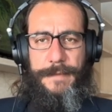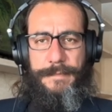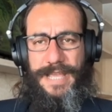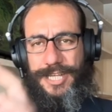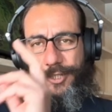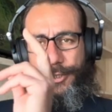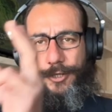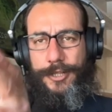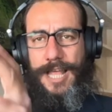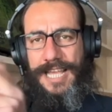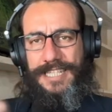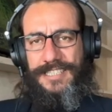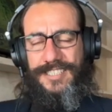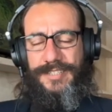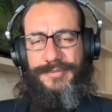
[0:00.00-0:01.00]
Make sure to
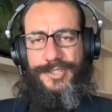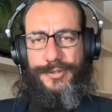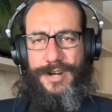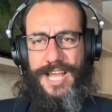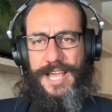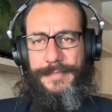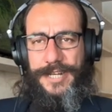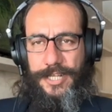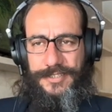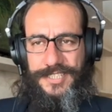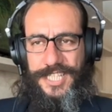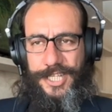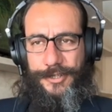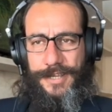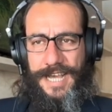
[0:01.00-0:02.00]
like and subscribe, and I'll
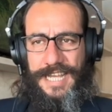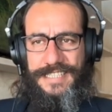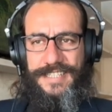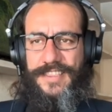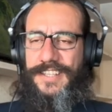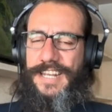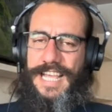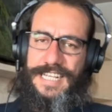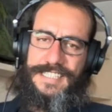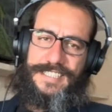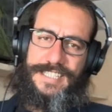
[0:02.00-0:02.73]
see you guys in the next